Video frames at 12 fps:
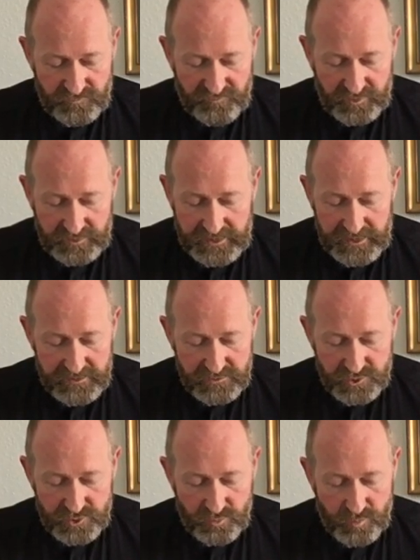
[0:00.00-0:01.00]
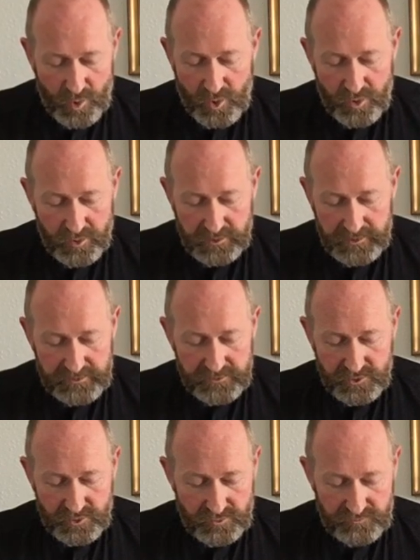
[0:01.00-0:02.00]
for an end to war
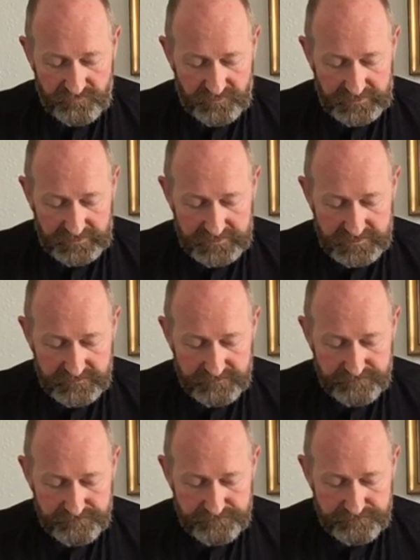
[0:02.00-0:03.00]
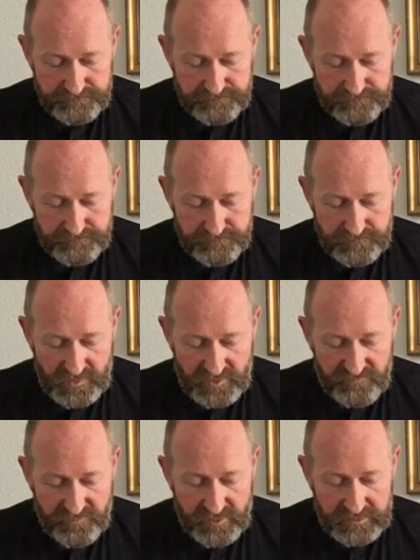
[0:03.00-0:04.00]
and conflict,
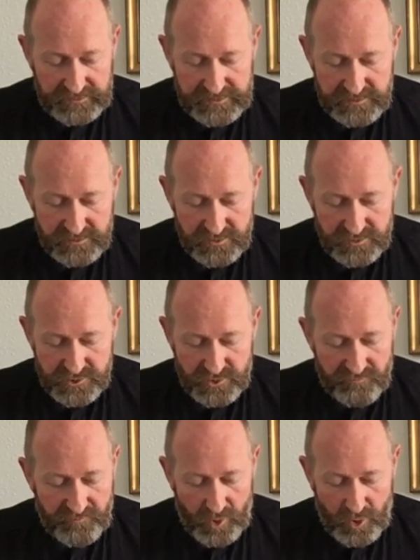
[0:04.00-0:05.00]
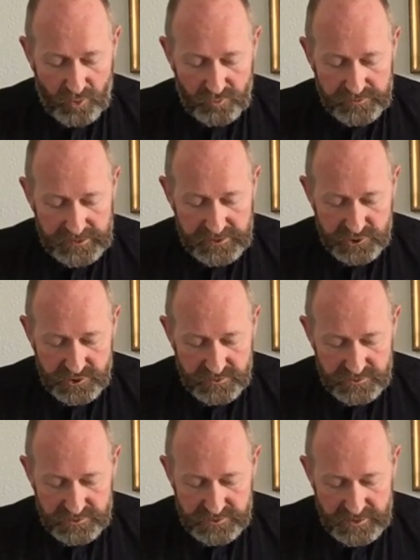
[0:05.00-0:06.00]
for the leaders of all
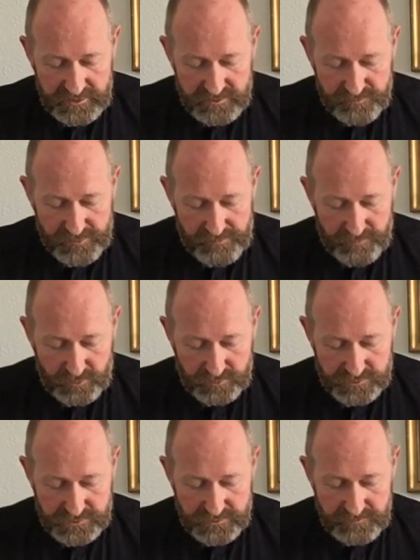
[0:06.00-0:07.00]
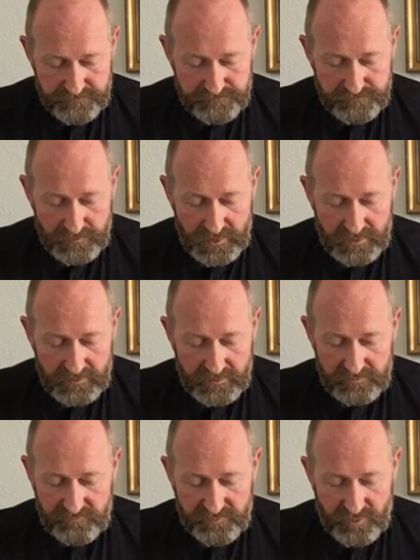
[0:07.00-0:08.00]
nations and peoples,
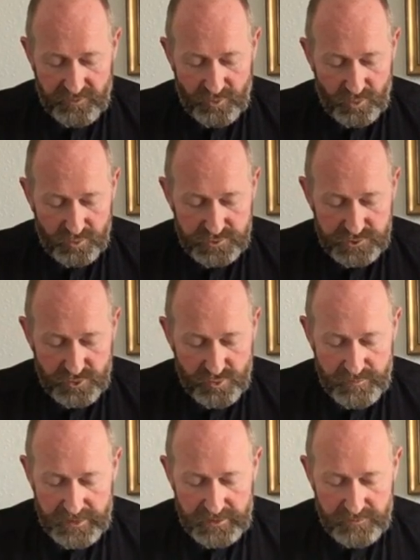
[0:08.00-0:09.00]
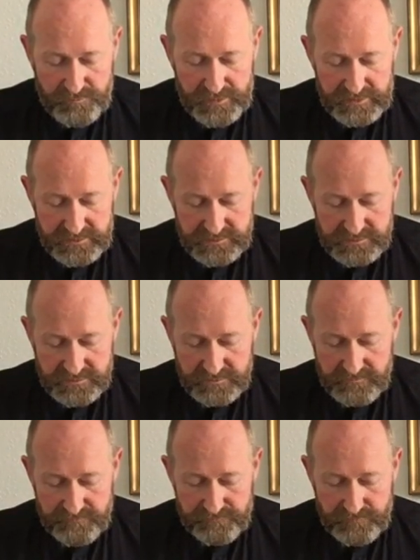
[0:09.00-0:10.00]
and for those who make peace
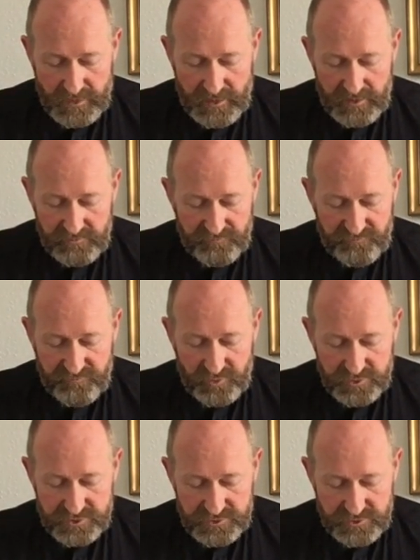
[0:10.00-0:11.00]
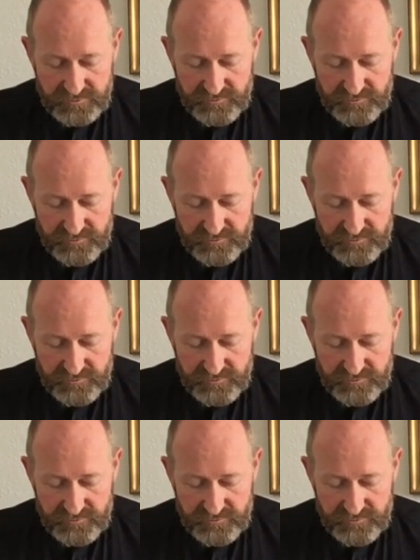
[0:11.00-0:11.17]
and foster